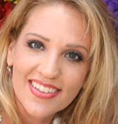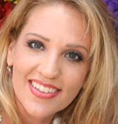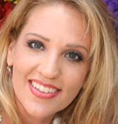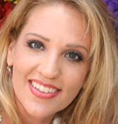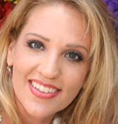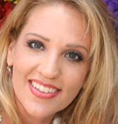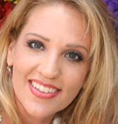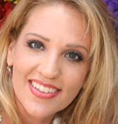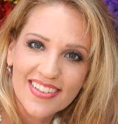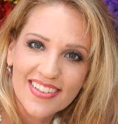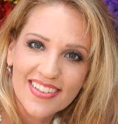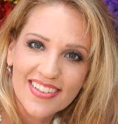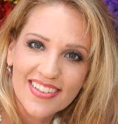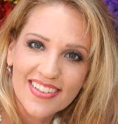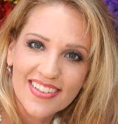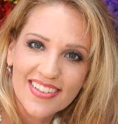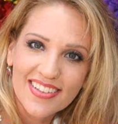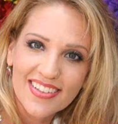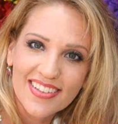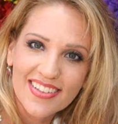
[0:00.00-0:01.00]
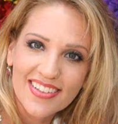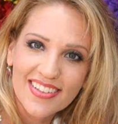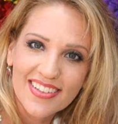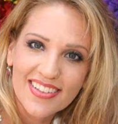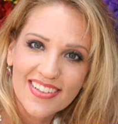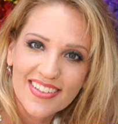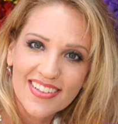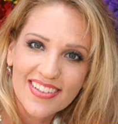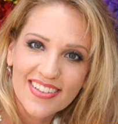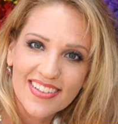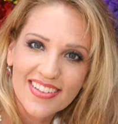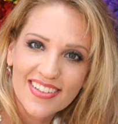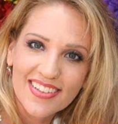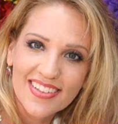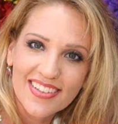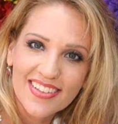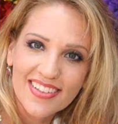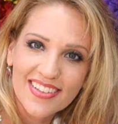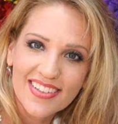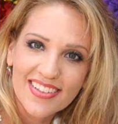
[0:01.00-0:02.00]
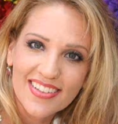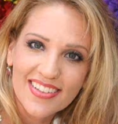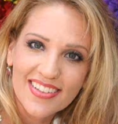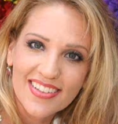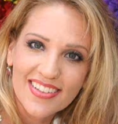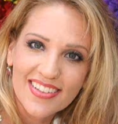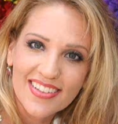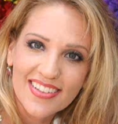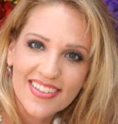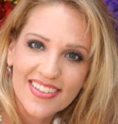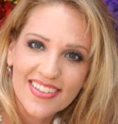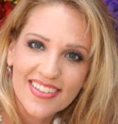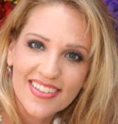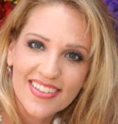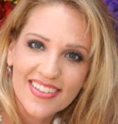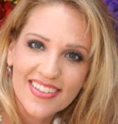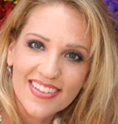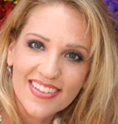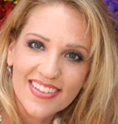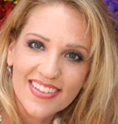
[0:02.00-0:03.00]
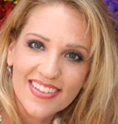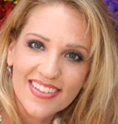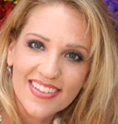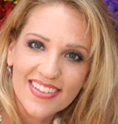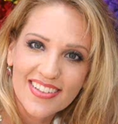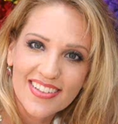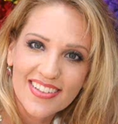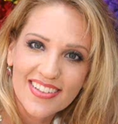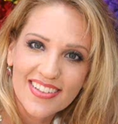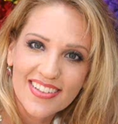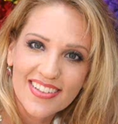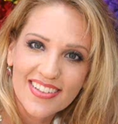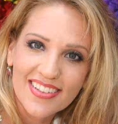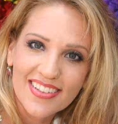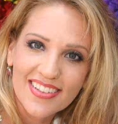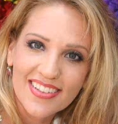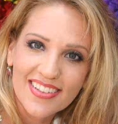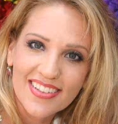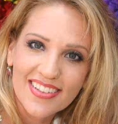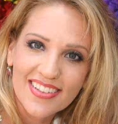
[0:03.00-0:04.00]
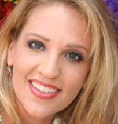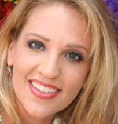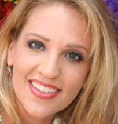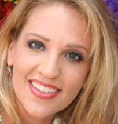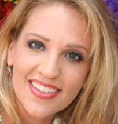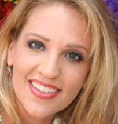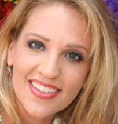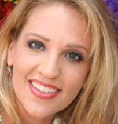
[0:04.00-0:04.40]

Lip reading: This is a still picture; no speech is visible.